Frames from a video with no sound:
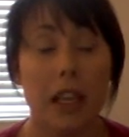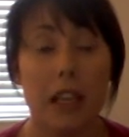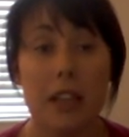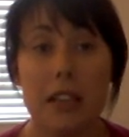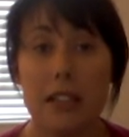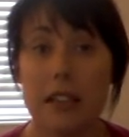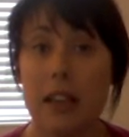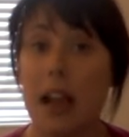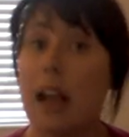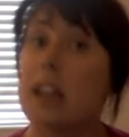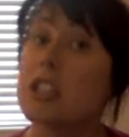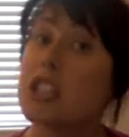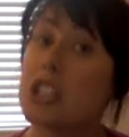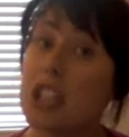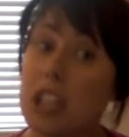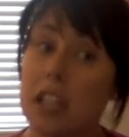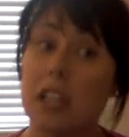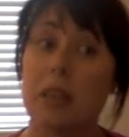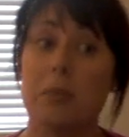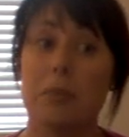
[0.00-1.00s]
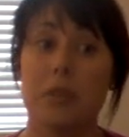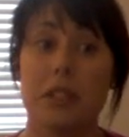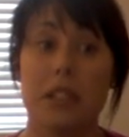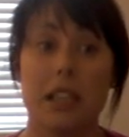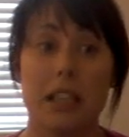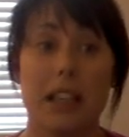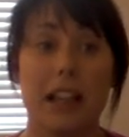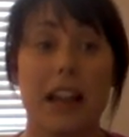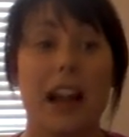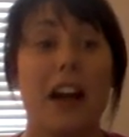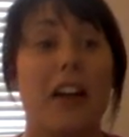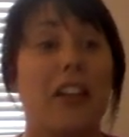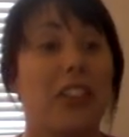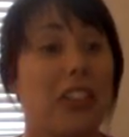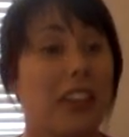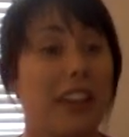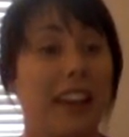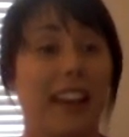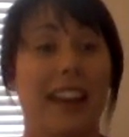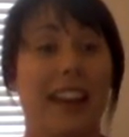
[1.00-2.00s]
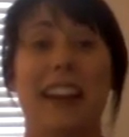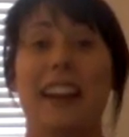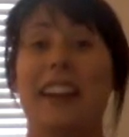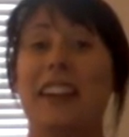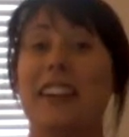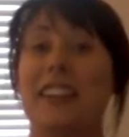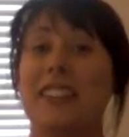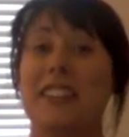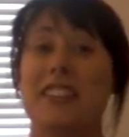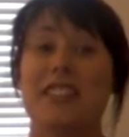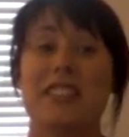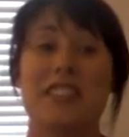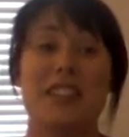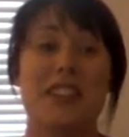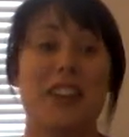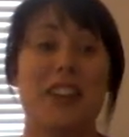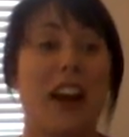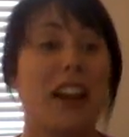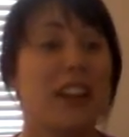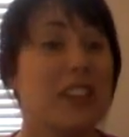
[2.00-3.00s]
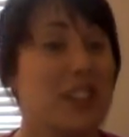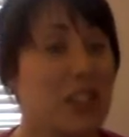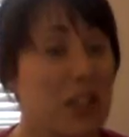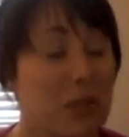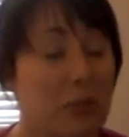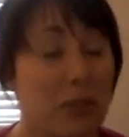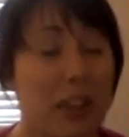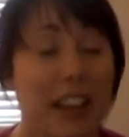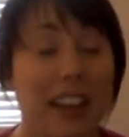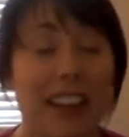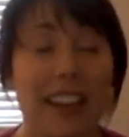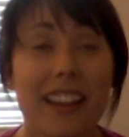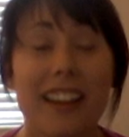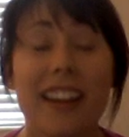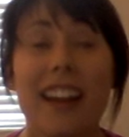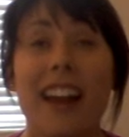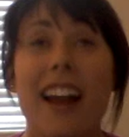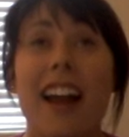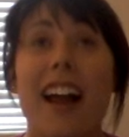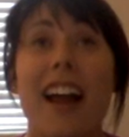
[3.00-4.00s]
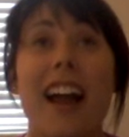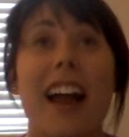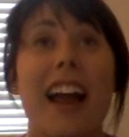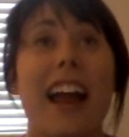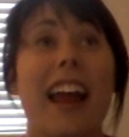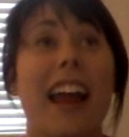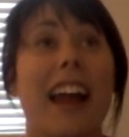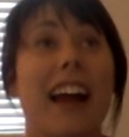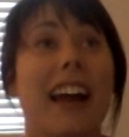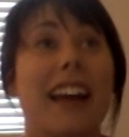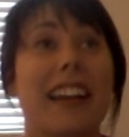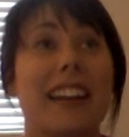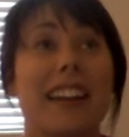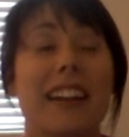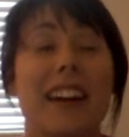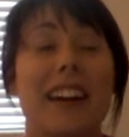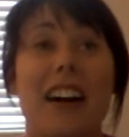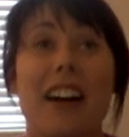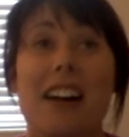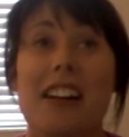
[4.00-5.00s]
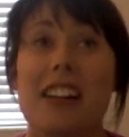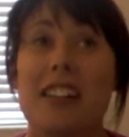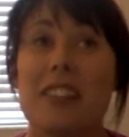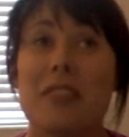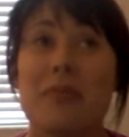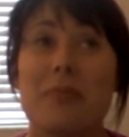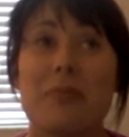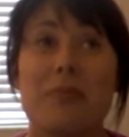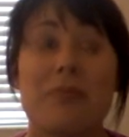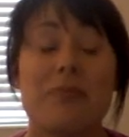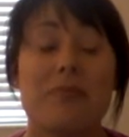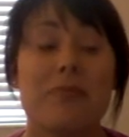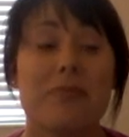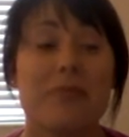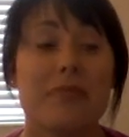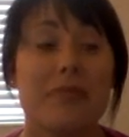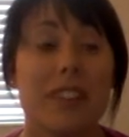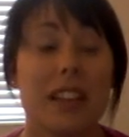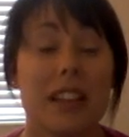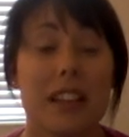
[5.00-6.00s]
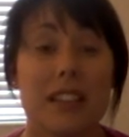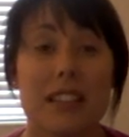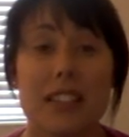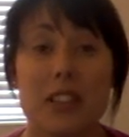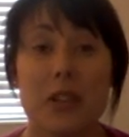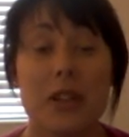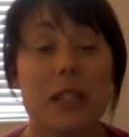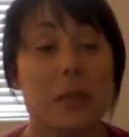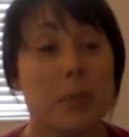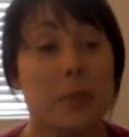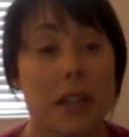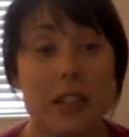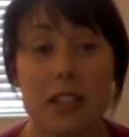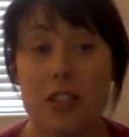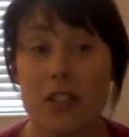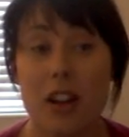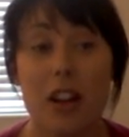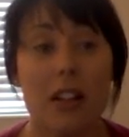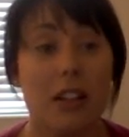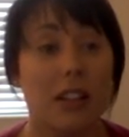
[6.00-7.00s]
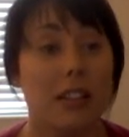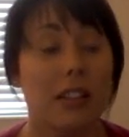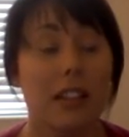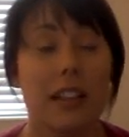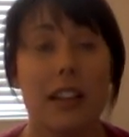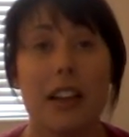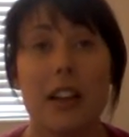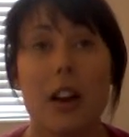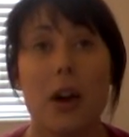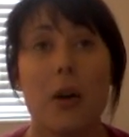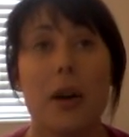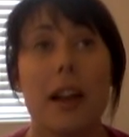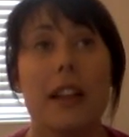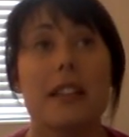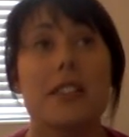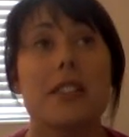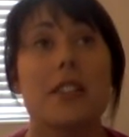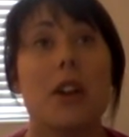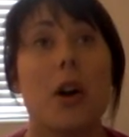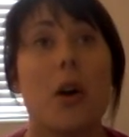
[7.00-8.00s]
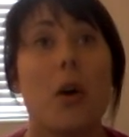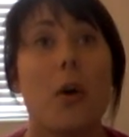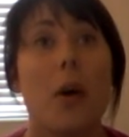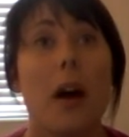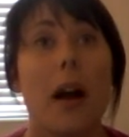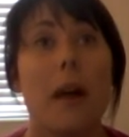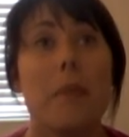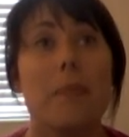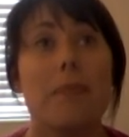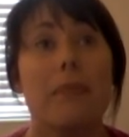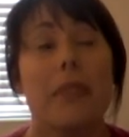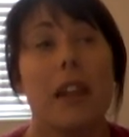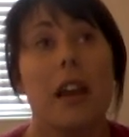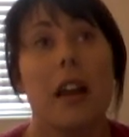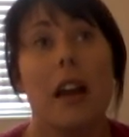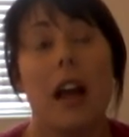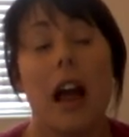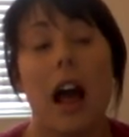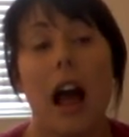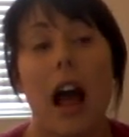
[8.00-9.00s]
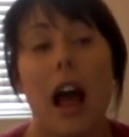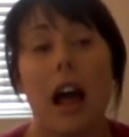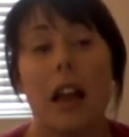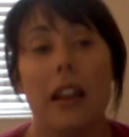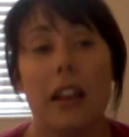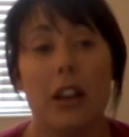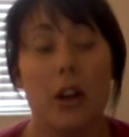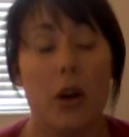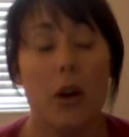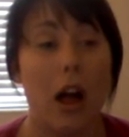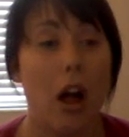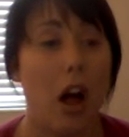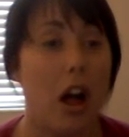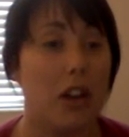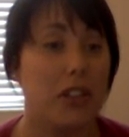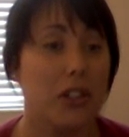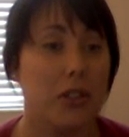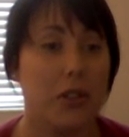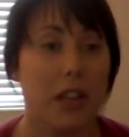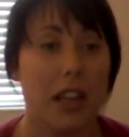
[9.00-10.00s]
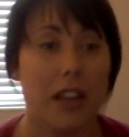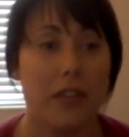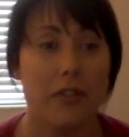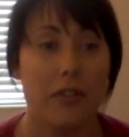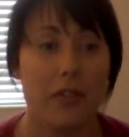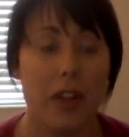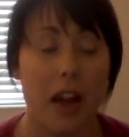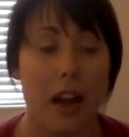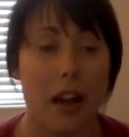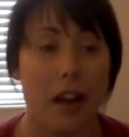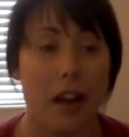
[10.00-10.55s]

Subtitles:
it is not cheap to eat healthy. It is not a cheap thing, and so it's been a struggle, and so I'll also give